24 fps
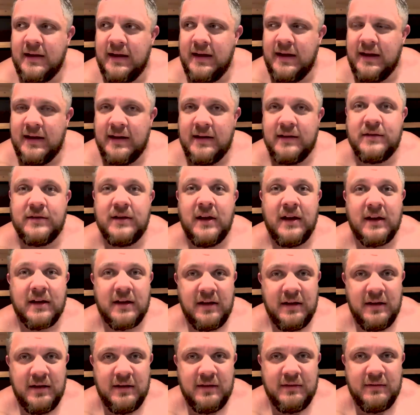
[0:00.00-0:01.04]
Ian and
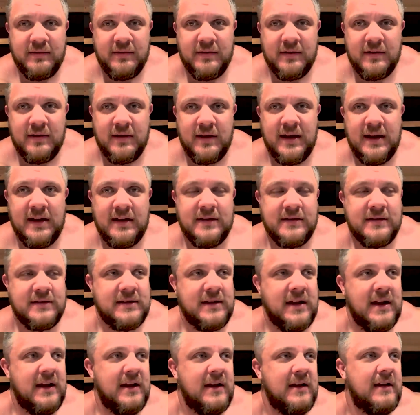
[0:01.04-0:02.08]
Jackie for letting us
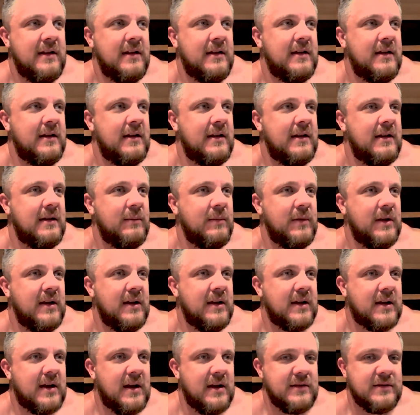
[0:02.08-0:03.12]
stay. Um, I had
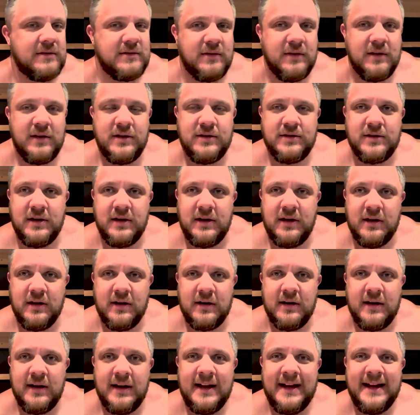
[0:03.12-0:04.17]
a cancellation
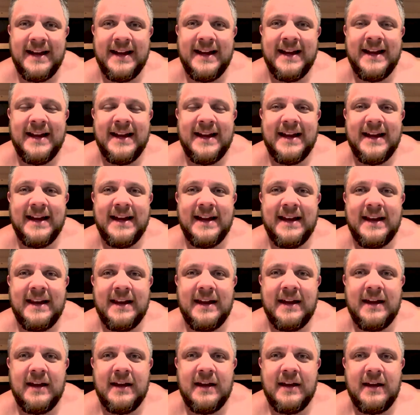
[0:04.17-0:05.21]
here
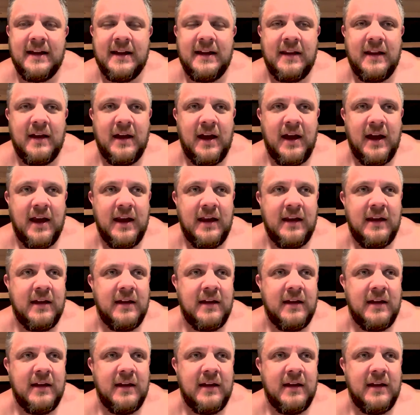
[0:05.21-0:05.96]
in uh, in the hide